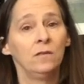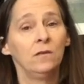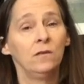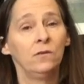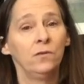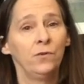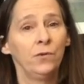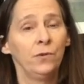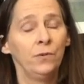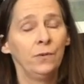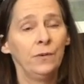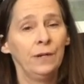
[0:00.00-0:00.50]
The
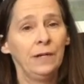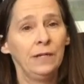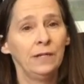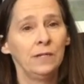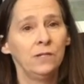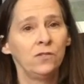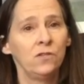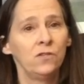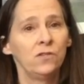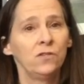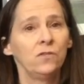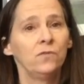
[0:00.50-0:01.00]
Louis Riel
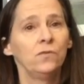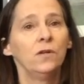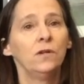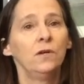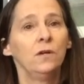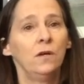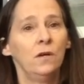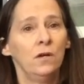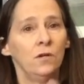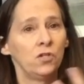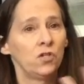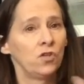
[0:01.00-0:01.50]
Institute
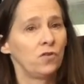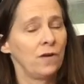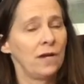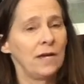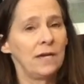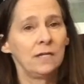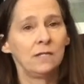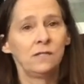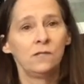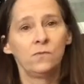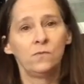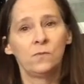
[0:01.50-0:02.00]

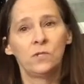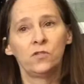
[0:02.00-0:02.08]
trains,